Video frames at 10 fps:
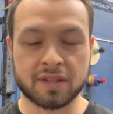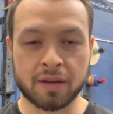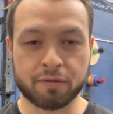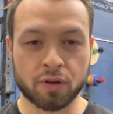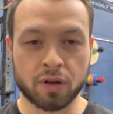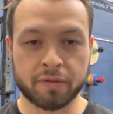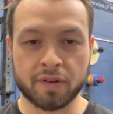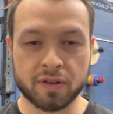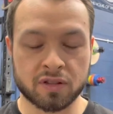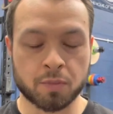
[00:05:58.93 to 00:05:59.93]
in front of
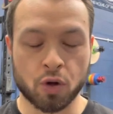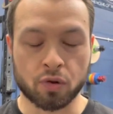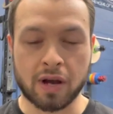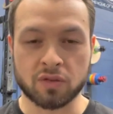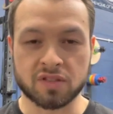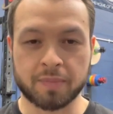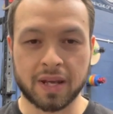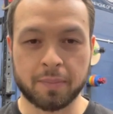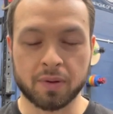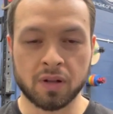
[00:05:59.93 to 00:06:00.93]
small crowds of
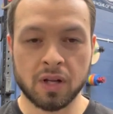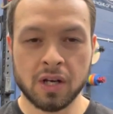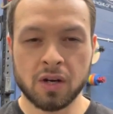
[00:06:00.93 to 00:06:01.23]
people.